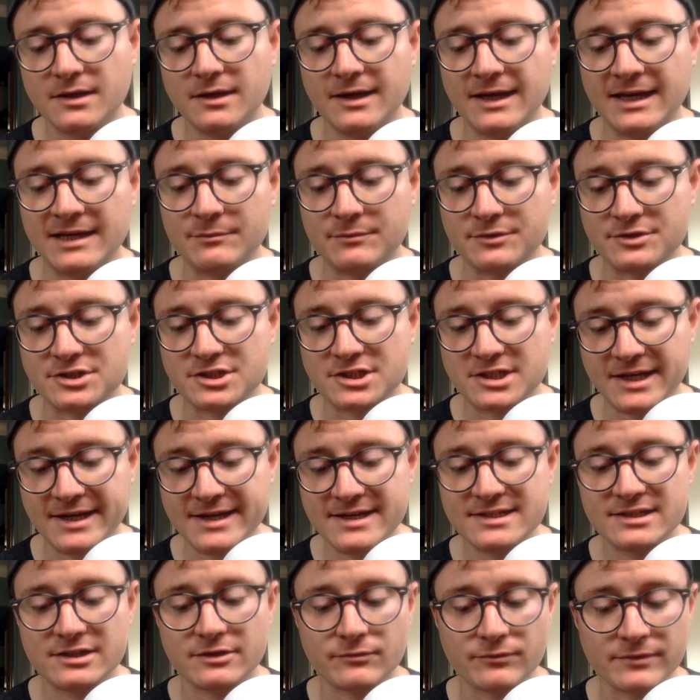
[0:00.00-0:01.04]
And was
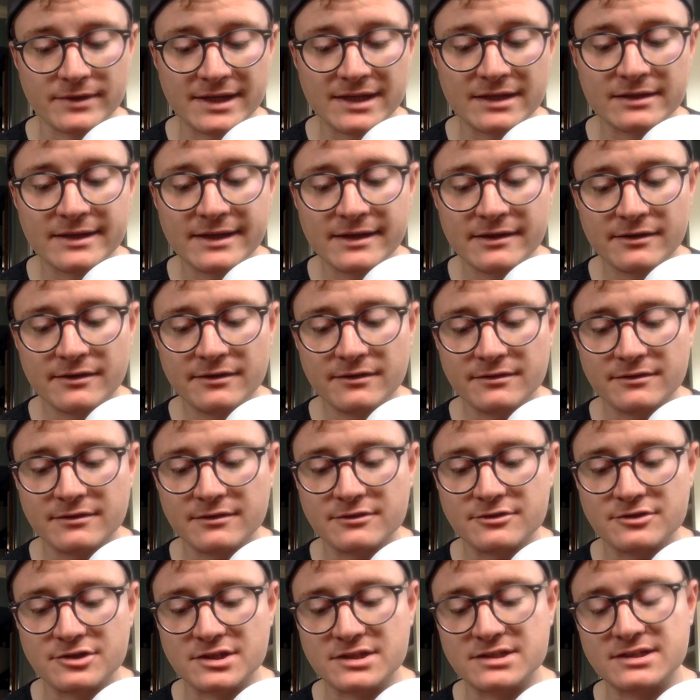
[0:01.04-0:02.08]
Chase the ringleader,
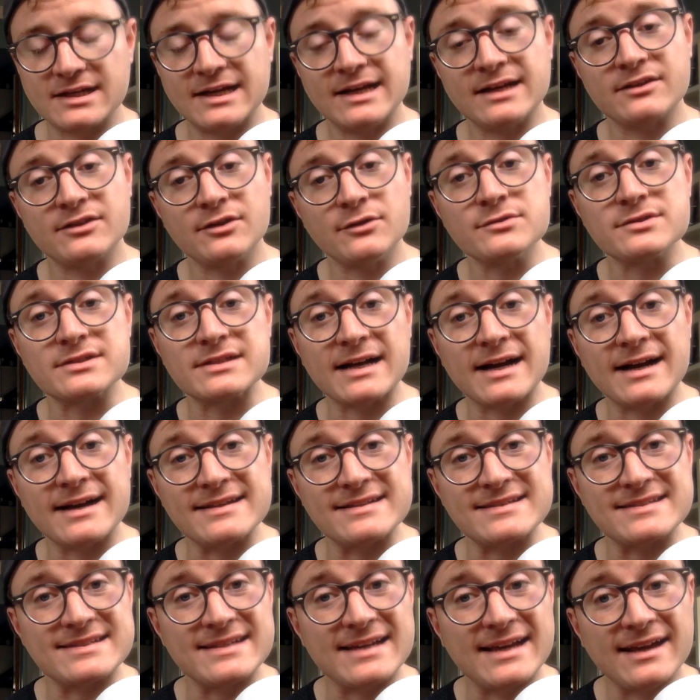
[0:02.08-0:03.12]
just like those guys
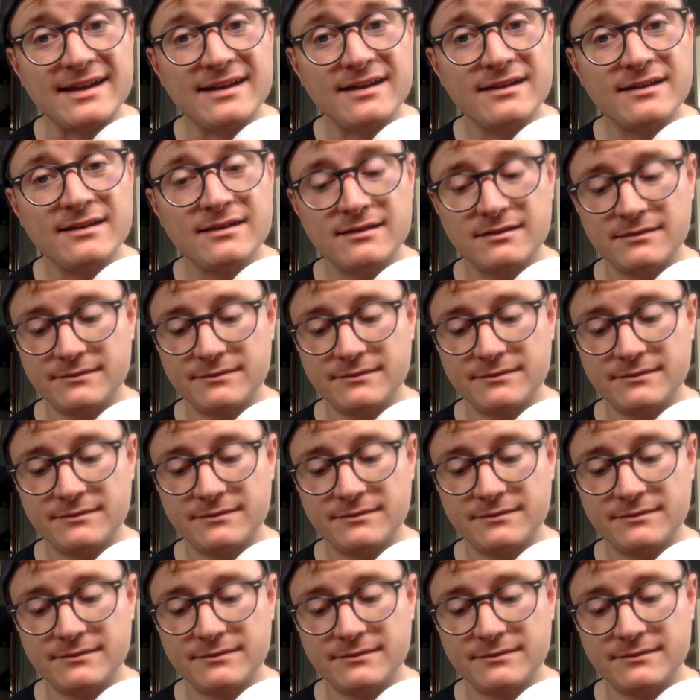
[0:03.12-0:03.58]
said?